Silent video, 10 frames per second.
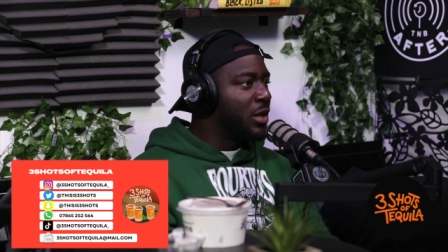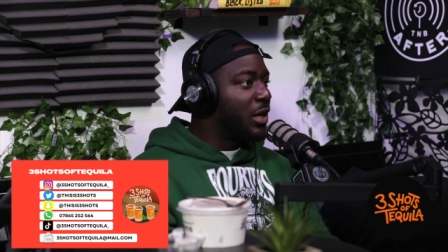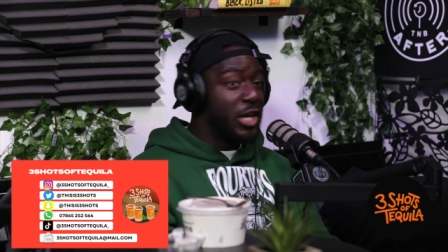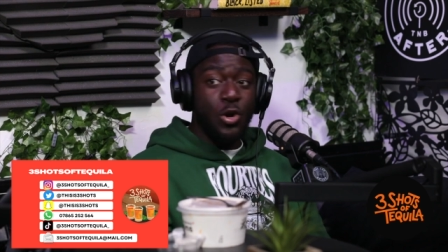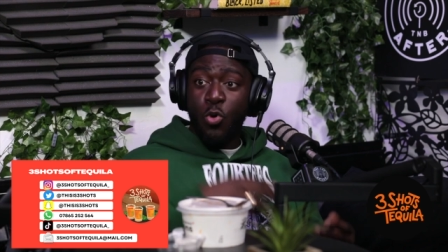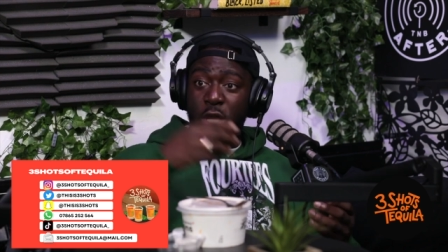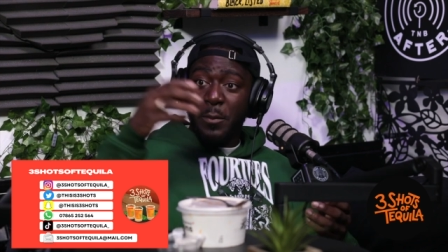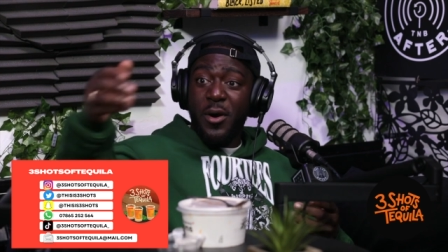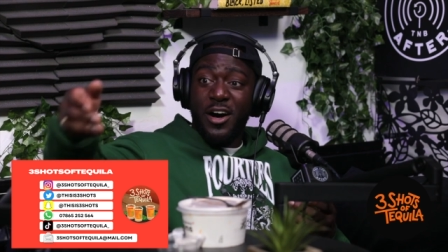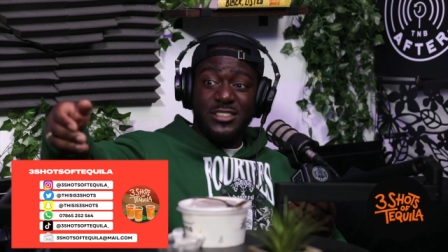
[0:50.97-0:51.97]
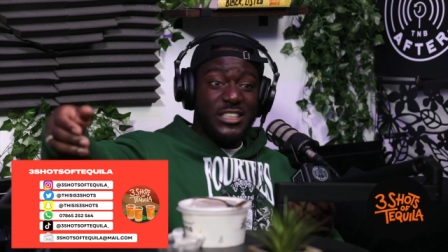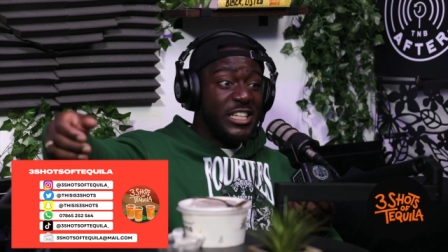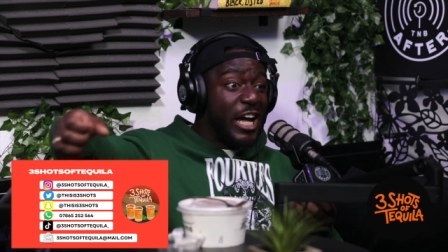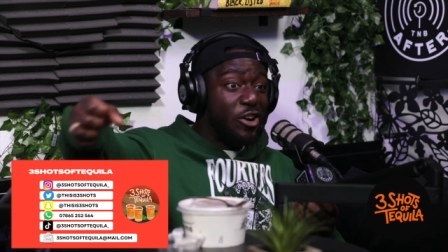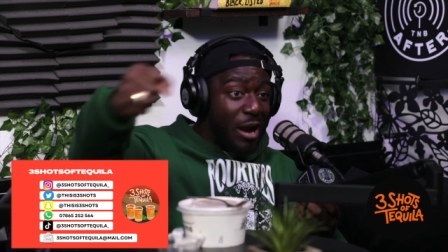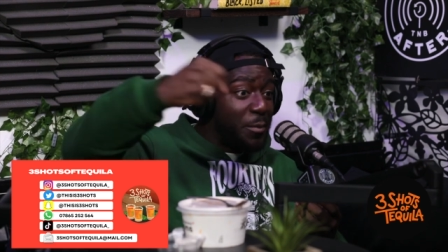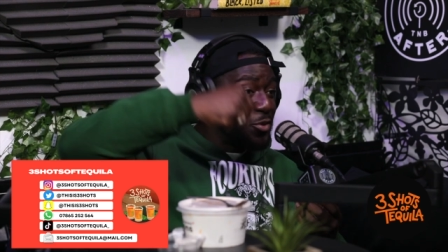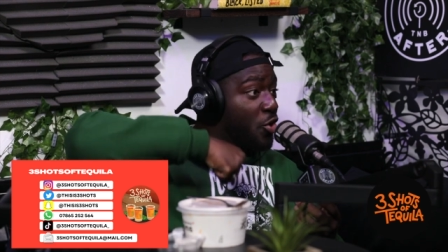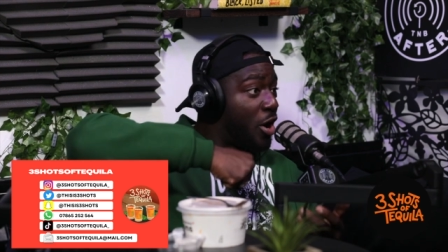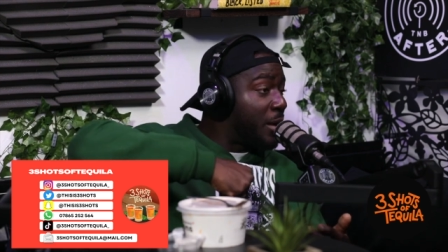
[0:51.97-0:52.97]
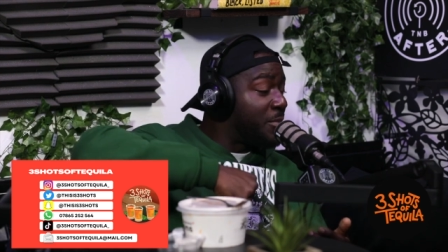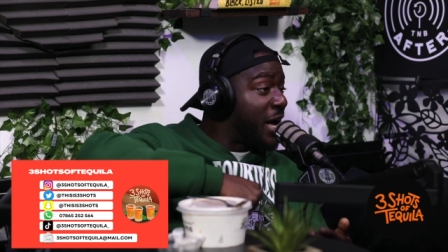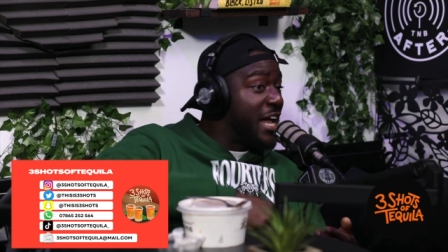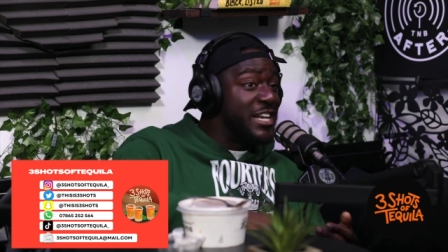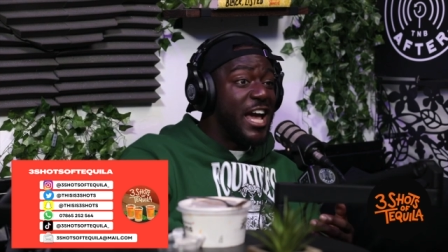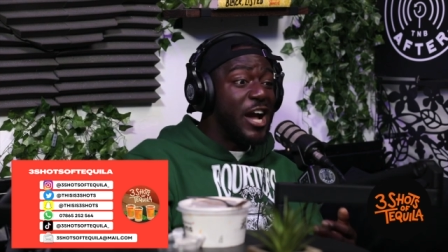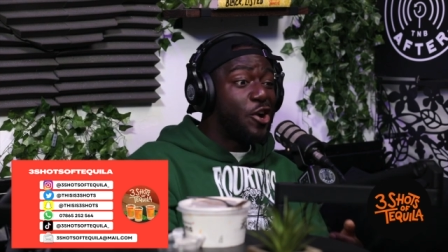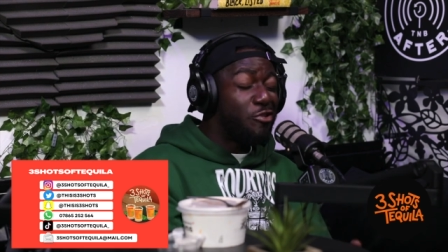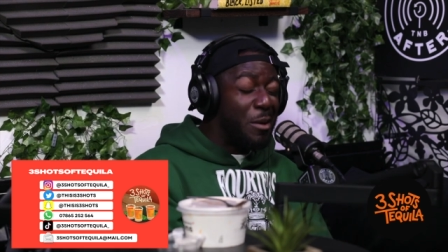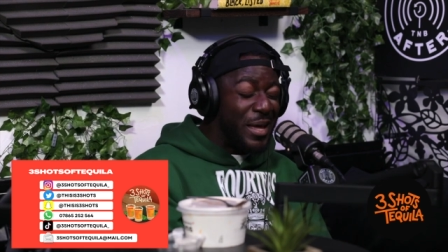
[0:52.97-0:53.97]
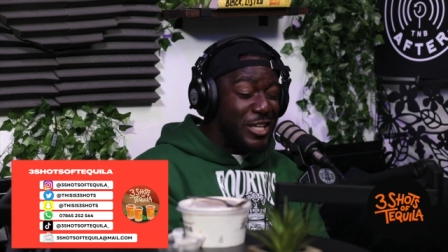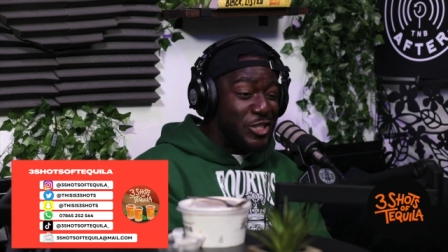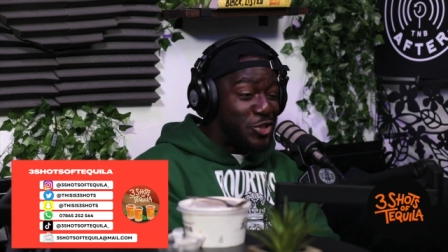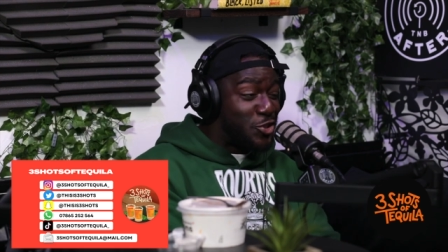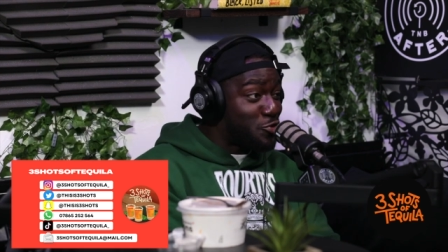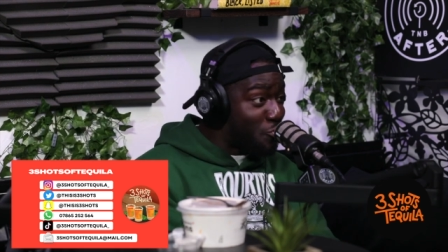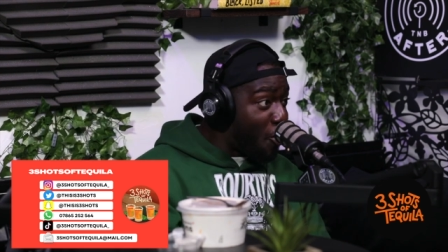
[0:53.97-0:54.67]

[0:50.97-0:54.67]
Like you're walking past, they're grabbing your arm, and their grip is strong.